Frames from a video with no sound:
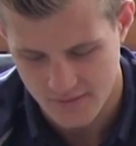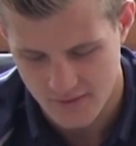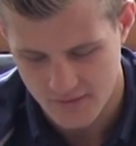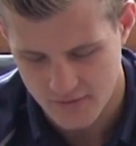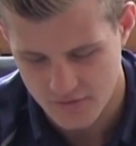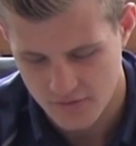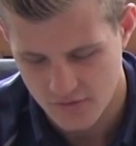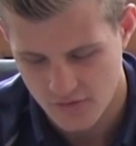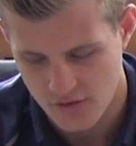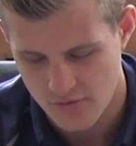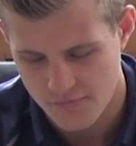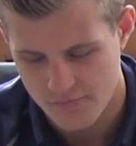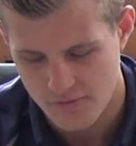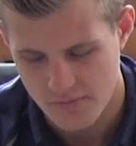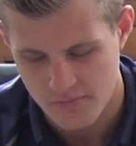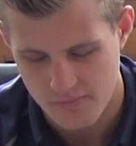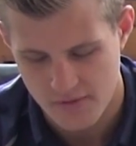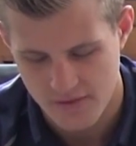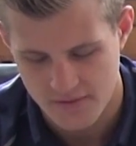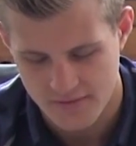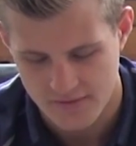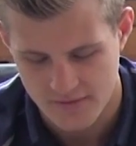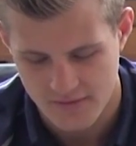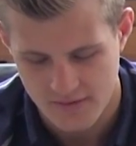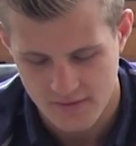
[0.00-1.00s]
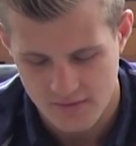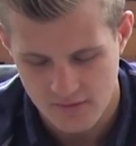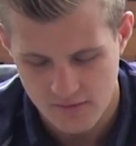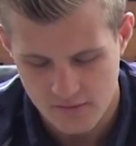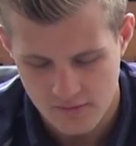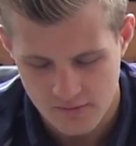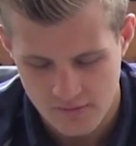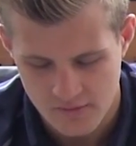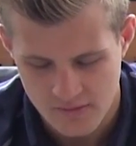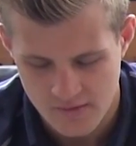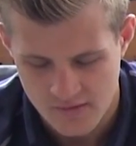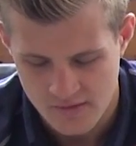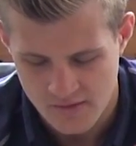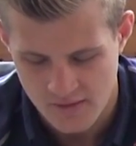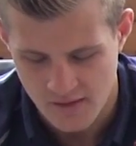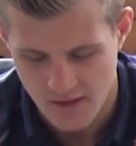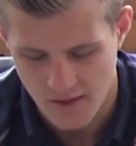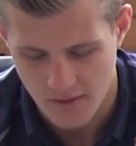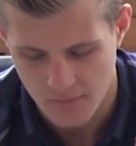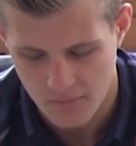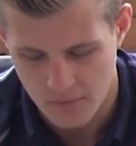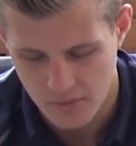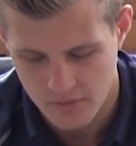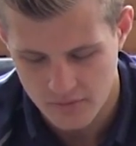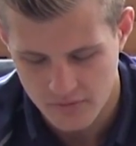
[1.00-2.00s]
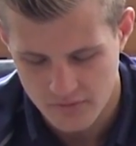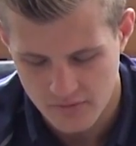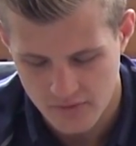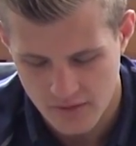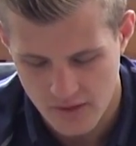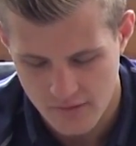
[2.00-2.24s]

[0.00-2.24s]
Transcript: as you are from Brazil, I wonder,